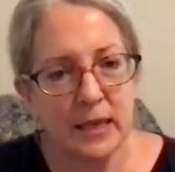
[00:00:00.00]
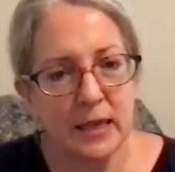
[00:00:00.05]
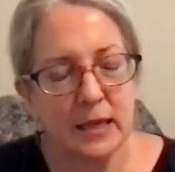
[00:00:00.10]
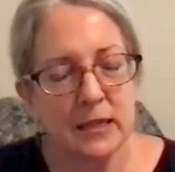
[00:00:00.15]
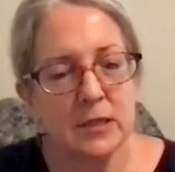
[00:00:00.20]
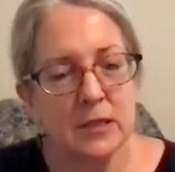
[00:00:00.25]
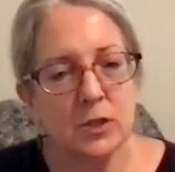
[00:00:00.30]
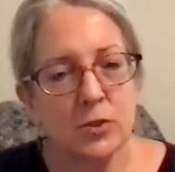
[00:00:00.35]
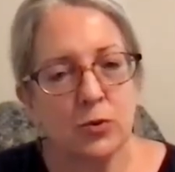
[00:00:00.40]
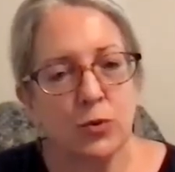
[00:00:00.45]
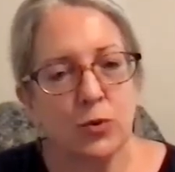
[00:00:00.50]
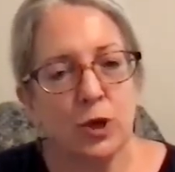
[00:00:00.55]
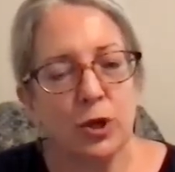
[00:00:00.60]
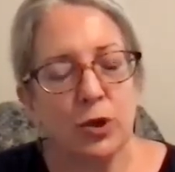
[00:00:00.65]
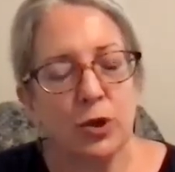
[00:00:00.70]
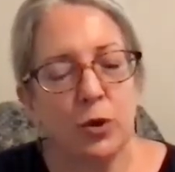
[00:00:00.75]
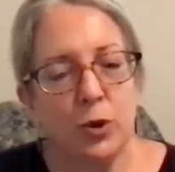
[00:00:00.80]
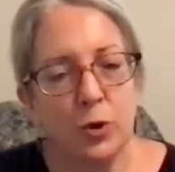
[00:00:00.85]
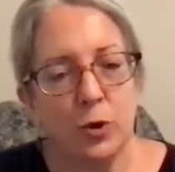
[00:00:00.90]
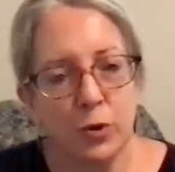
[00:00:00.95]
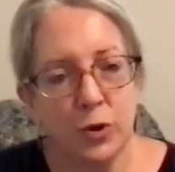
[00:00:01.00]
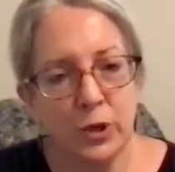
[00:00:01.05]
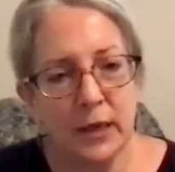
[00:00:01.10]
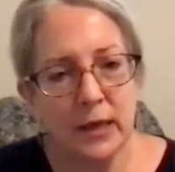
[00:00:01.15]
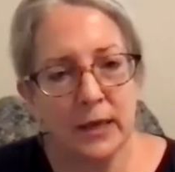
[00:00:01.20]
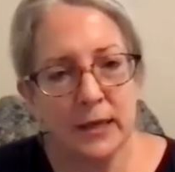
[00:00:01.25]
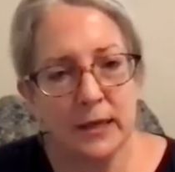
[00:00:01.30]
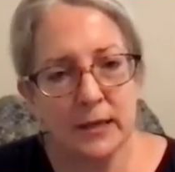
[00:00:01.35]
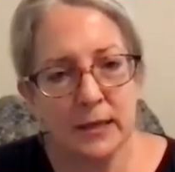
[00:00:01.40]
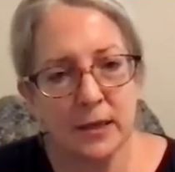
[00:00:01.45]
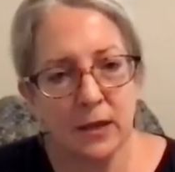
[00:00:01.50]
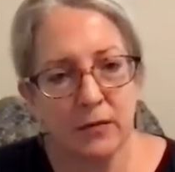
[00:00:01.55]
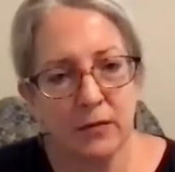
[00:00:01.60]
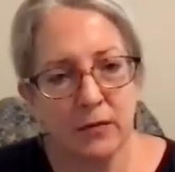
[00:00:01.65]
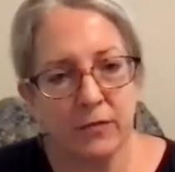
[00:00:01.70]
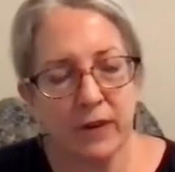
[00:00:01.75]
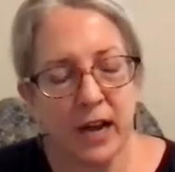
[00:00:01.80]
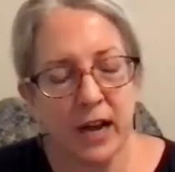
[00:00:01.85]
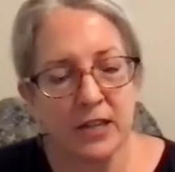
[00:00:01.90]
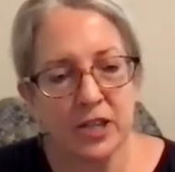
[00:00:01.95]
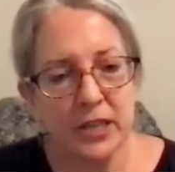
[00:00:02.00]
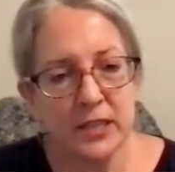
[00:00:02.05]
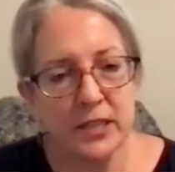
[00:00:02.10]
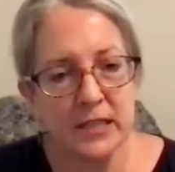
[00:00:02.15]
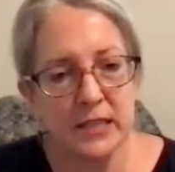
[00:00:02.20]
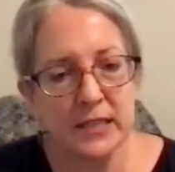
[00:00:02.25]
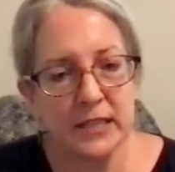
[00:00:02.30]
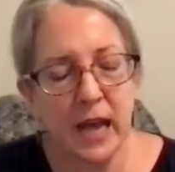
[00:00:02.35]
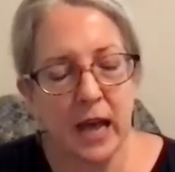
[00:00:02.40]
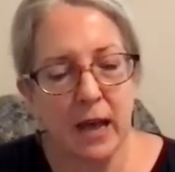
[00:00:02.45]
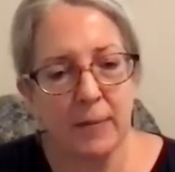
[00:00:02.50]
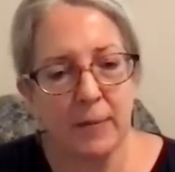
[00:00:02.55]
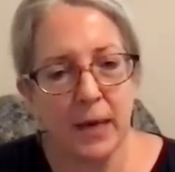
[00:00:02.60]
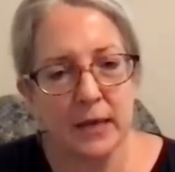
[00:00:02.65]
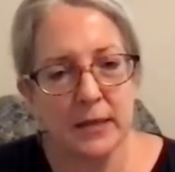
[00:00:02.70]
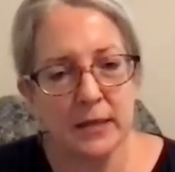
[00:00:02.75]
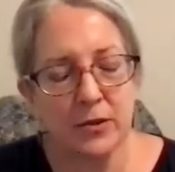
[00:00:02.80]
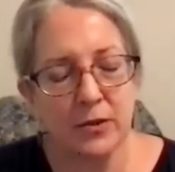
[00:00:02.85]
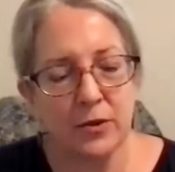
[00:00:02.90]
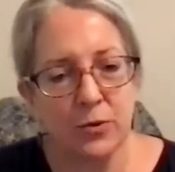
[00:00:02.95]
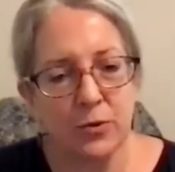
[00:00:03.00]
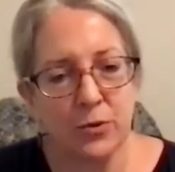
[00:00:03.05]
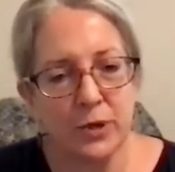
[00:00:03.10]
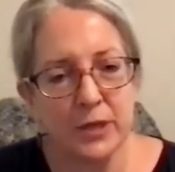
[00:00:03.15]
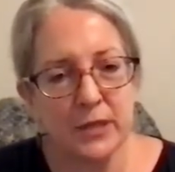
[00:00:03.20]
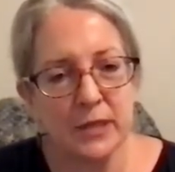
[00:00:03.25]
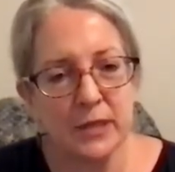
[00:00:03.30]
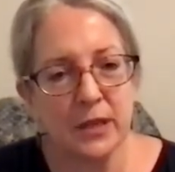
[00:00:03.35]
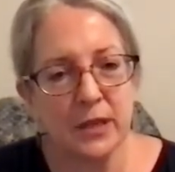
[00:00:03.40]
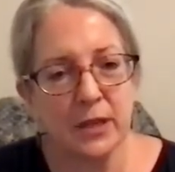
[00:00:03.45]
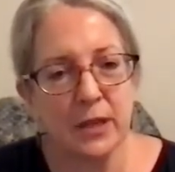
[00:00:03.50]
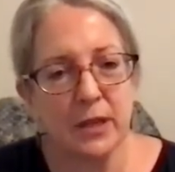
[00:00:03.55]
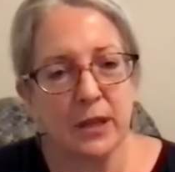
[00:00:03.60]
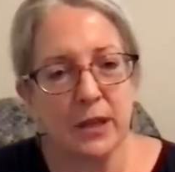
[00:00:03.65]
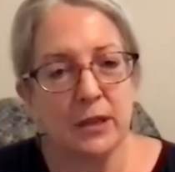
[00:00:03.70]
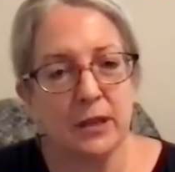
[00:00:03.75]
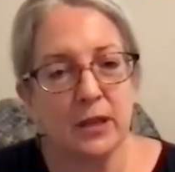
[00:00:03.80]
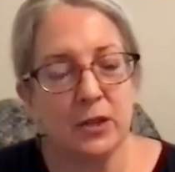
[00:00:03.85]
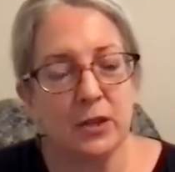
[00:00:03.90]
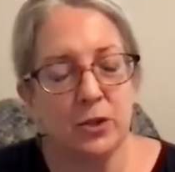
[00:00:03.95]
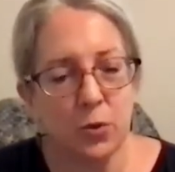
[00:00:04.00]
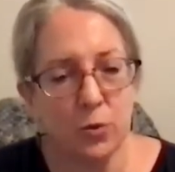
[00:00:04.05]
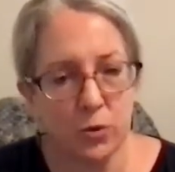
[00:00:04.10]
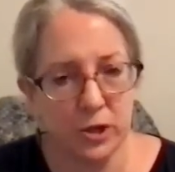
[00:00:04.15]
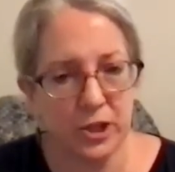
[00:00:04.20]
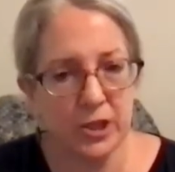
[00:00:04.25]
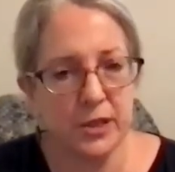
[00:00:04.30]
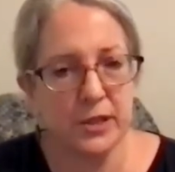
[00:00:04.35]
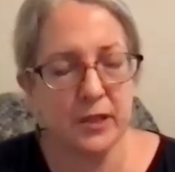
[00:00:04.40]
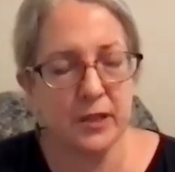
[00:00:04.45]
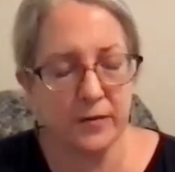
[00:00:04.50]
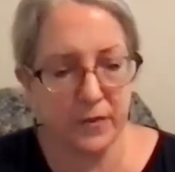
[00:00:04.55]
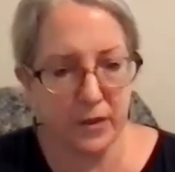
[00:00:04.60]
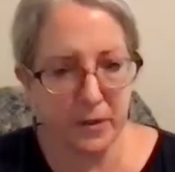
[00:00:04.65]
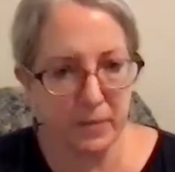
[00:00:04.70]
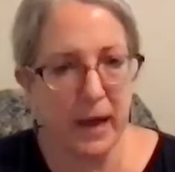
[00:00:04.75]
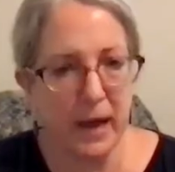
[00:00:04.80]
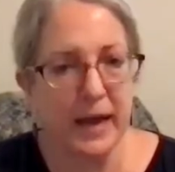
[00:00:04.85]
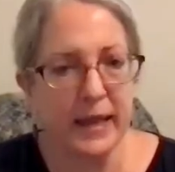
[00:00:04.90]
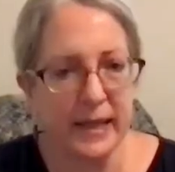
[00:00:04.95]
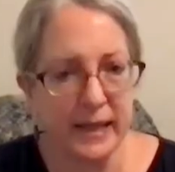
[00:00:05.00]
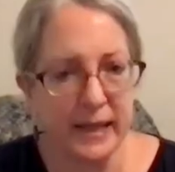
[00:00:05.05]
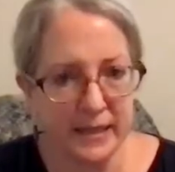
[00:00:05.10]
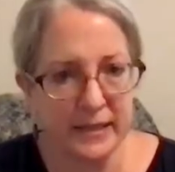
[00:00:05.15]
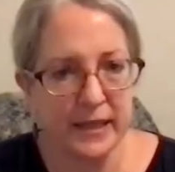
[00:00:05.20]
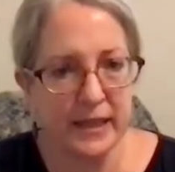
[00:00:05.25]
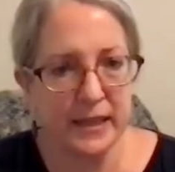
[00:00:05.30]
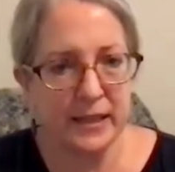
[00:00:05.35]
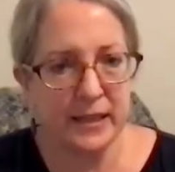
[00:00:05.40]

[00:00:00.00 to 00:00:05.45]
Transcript: So the gunas of rajas and tamas are known as the doshas of the mind.